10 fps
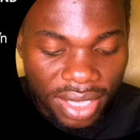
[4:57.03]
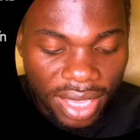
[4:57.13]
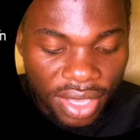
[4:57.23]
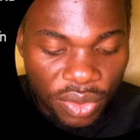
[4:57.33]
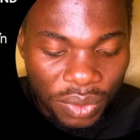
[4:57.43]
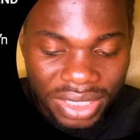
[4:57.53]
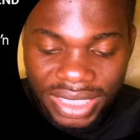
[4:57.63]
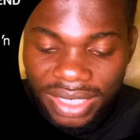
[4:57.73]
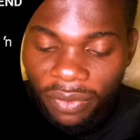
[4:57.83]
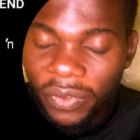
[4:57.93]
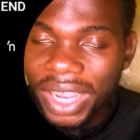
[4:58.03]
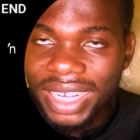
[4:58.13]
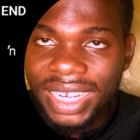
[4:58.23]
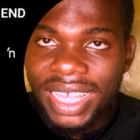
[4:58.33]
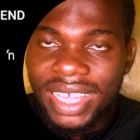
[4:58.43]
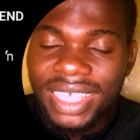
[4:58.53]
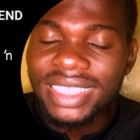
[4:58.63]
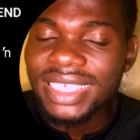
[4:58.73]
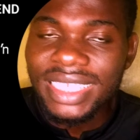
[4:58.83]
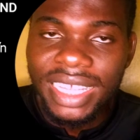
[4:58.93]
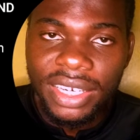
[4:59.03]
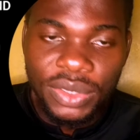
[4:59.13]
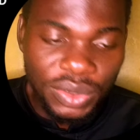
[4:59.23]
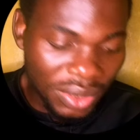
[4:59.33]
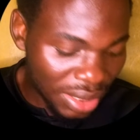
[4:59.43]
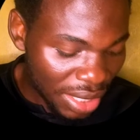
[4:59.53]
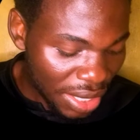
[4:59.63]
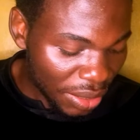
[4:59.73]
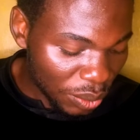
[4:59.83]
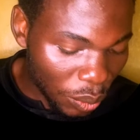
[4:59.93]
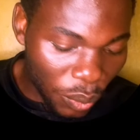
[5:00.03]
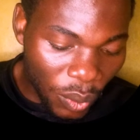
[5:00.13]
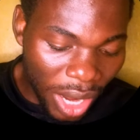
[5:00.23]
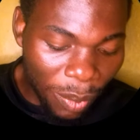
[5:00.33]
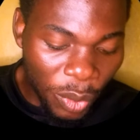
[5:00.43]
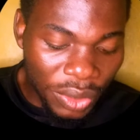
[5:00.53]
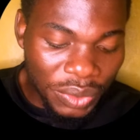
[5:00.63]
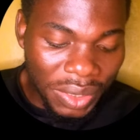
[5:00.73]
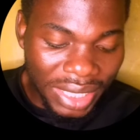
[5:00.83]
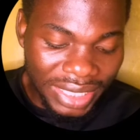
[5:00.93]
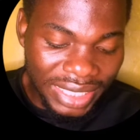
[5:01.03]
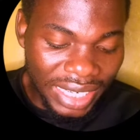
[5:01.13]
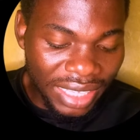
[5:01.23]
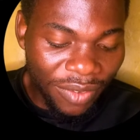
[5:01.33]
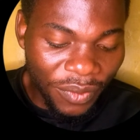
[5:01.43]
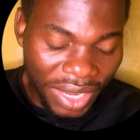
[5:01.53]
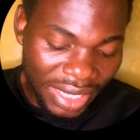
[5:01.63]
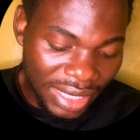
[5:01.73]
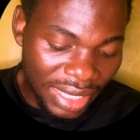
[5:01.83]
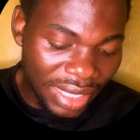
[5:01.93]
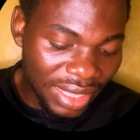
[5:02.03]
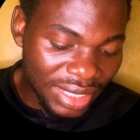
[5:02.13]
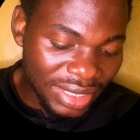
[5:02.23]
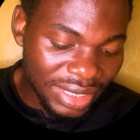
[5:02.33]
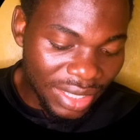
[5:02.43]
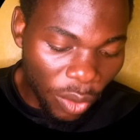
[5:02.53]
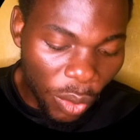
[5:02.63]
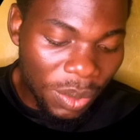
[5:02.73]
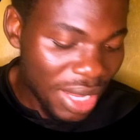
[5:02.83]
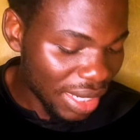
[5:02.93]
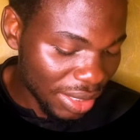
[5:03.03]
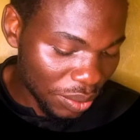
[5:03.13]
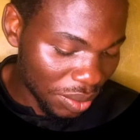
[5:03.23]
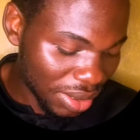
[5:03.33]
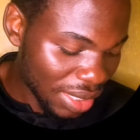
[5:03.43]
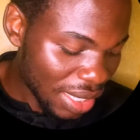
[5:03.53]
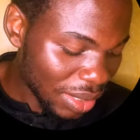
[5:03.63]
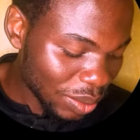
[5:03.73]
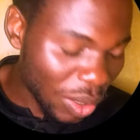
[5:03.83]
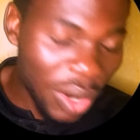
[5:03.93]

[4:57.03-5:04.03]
aug file in this directory. So I'm going to create another file in this home directory. So